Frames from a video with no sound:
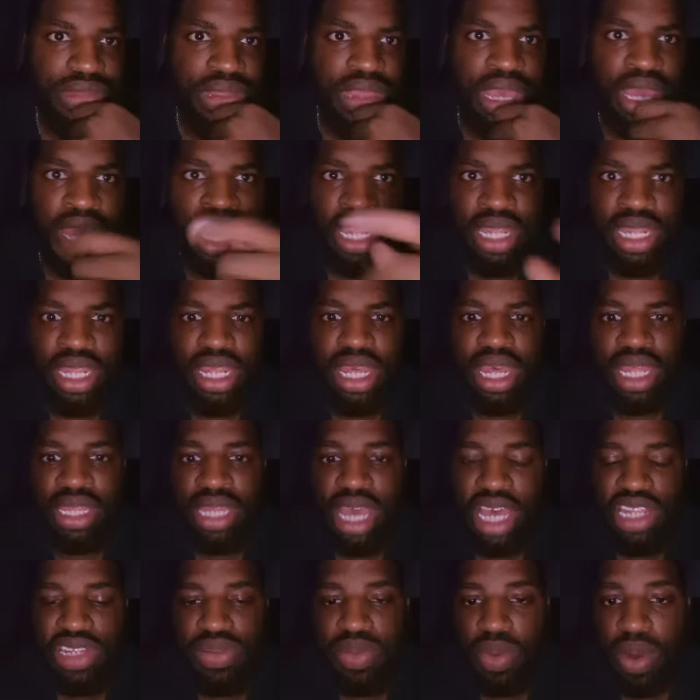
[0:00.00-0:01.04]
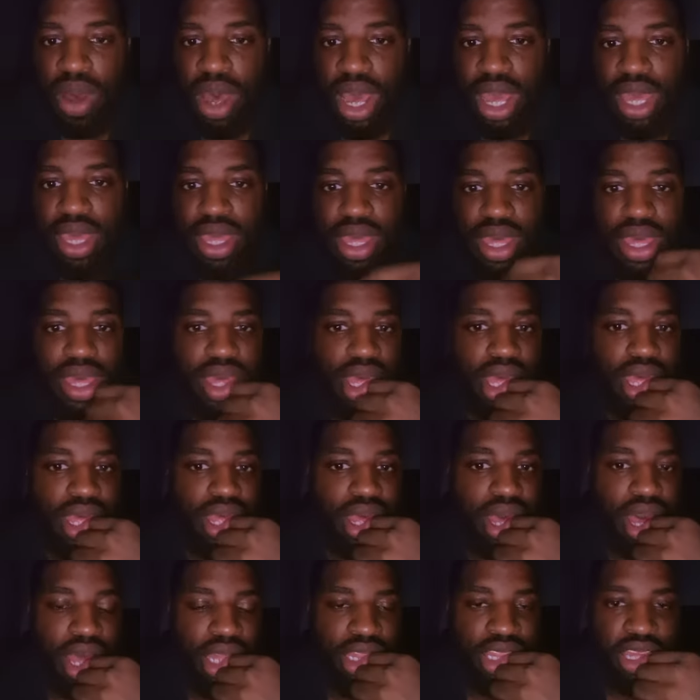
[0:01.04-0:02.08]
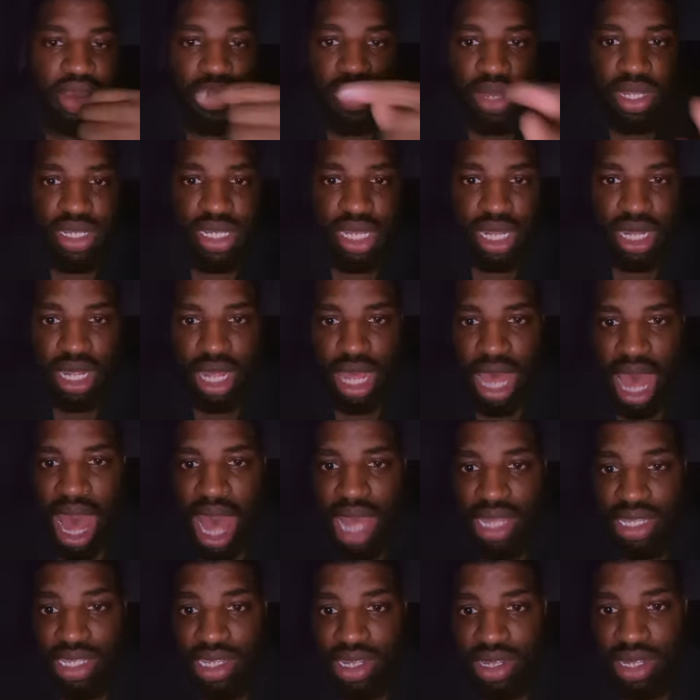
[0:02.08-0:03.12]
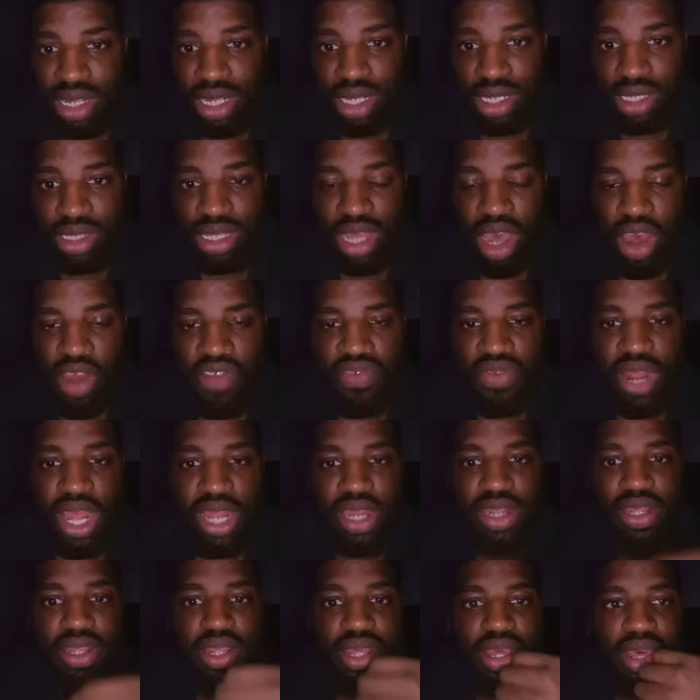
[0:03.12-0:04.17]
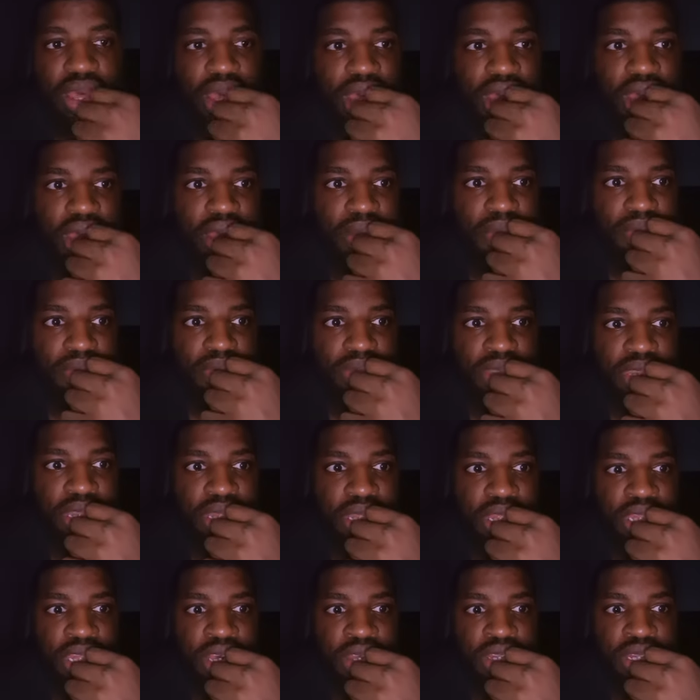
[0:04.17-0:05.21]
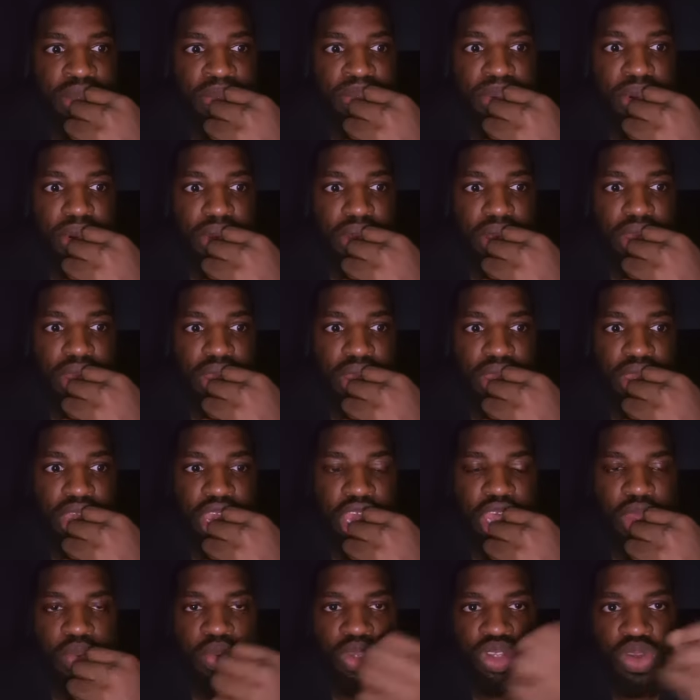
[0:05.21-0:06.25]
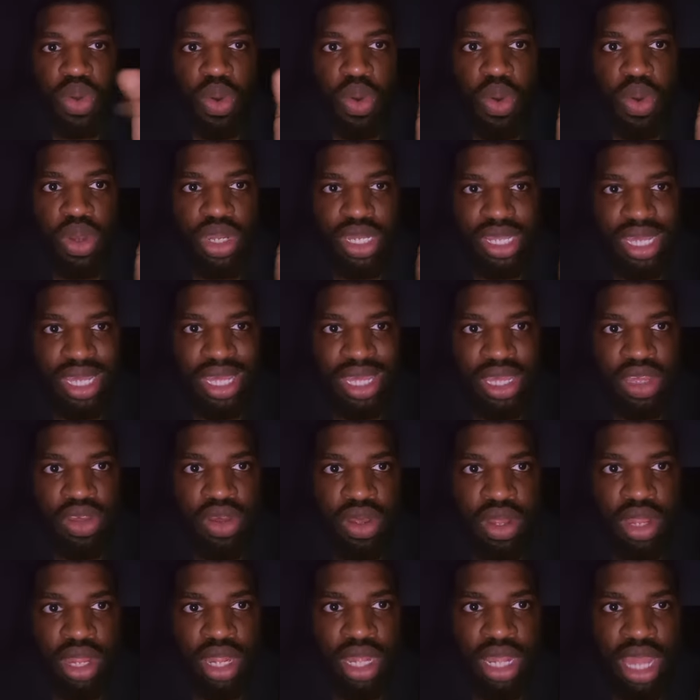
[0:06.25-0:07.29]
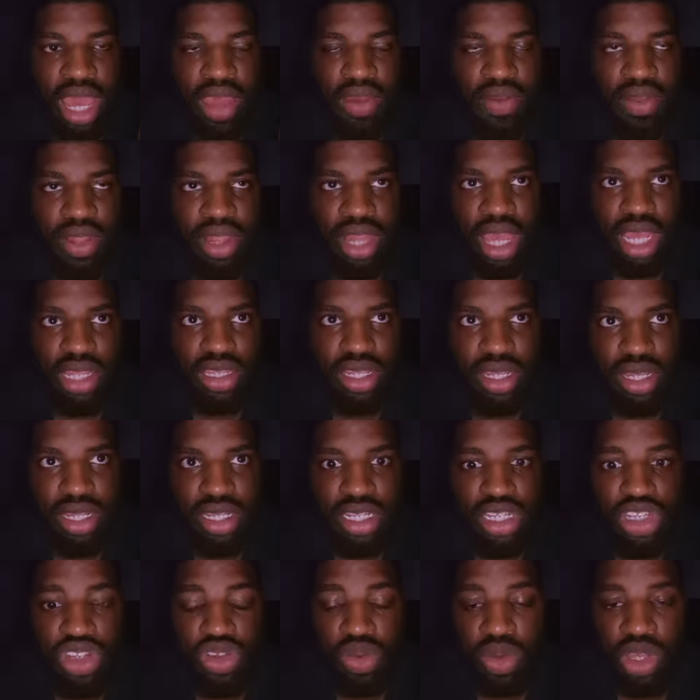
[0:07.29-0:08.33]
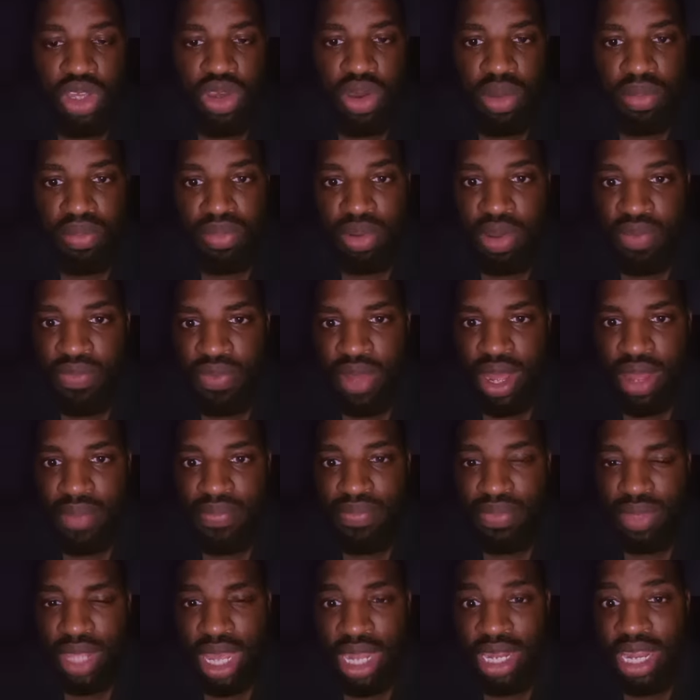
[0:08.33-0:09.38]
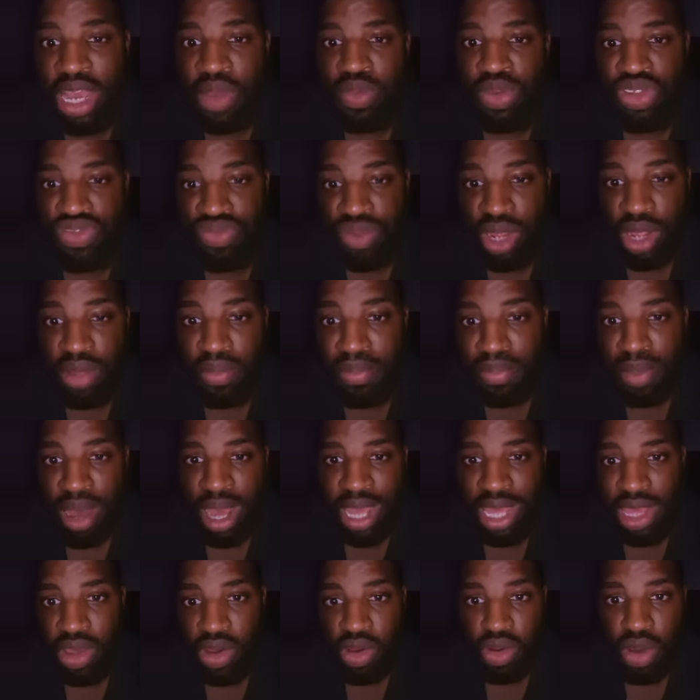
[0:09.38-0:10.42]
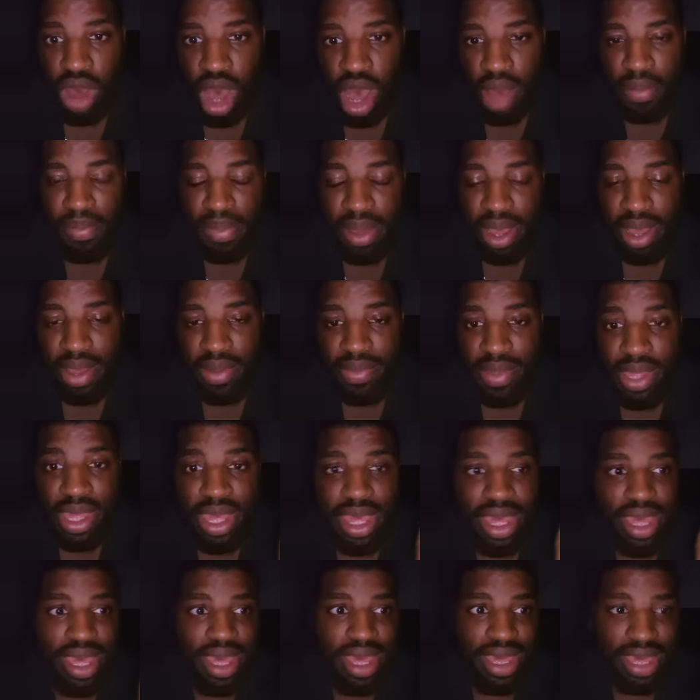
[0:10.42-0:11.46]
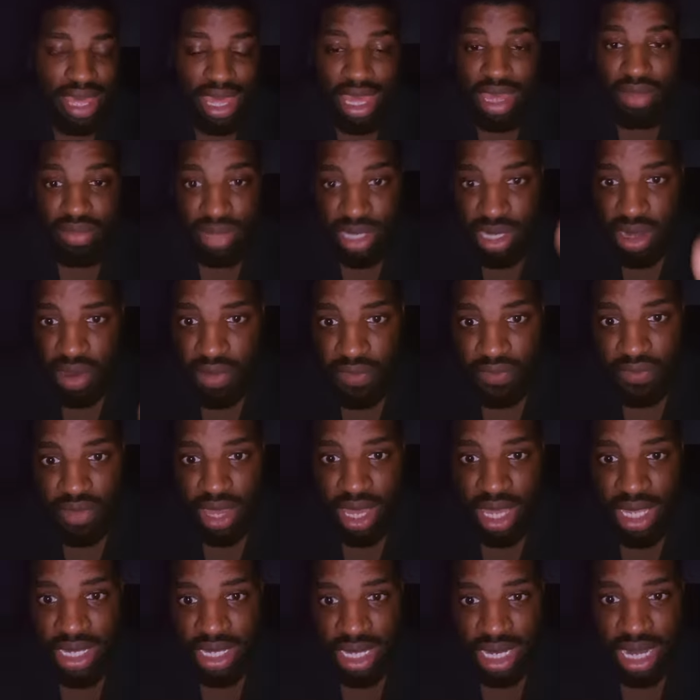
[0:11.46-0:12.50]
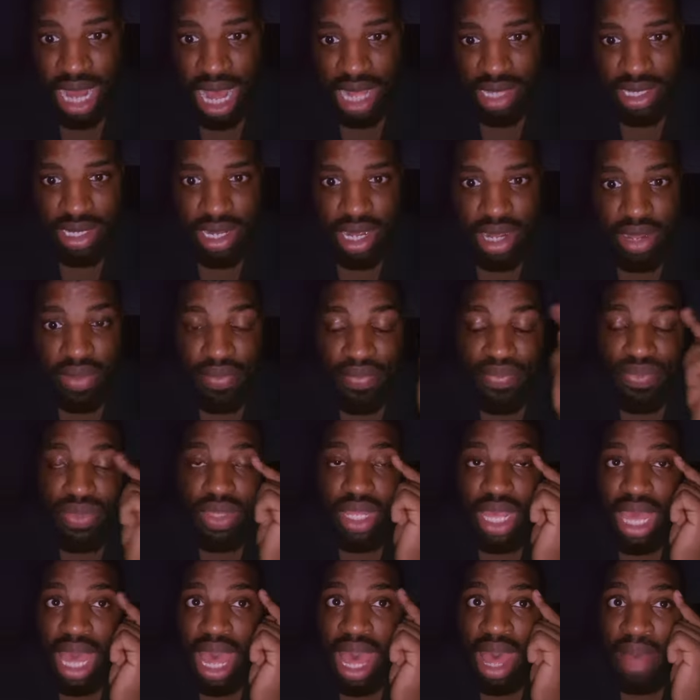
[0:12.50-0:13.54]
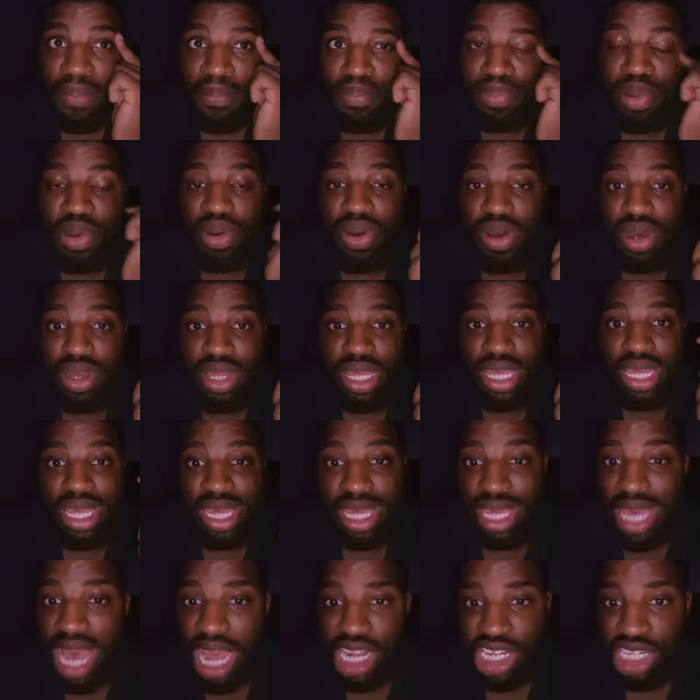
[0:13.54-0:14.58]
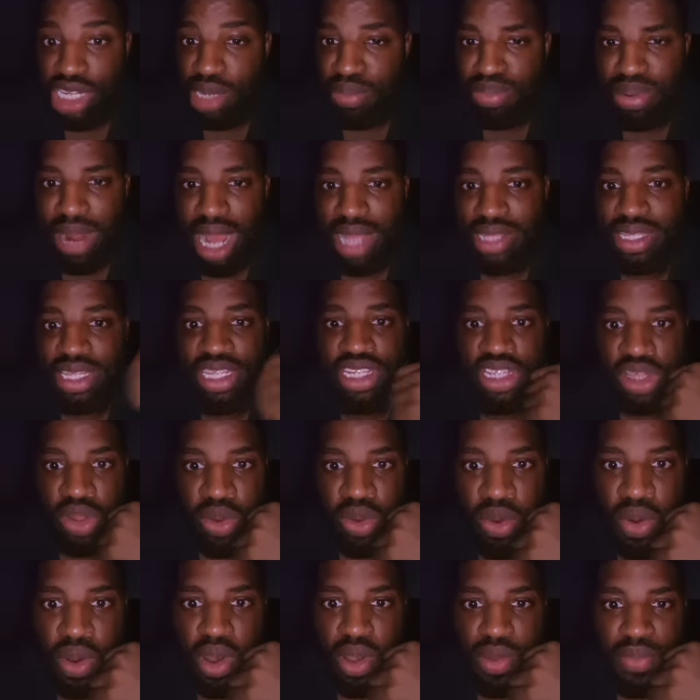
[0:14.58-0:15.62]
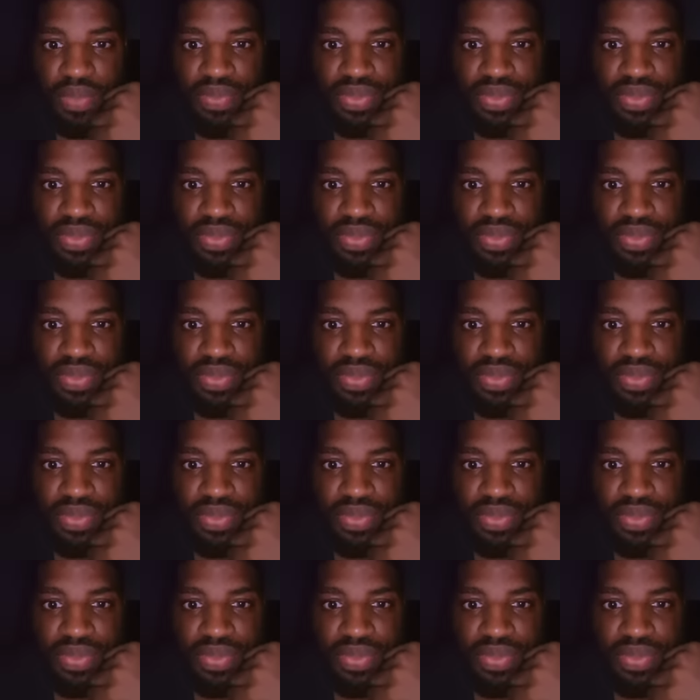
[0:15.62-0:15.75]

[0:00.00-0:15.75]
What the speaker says: And that's why there was an actor that I read. There was a book. It was called Your Letters to a Young Brother, and that was written by Hill Harper. He himself is an actor, but he actually practiced law.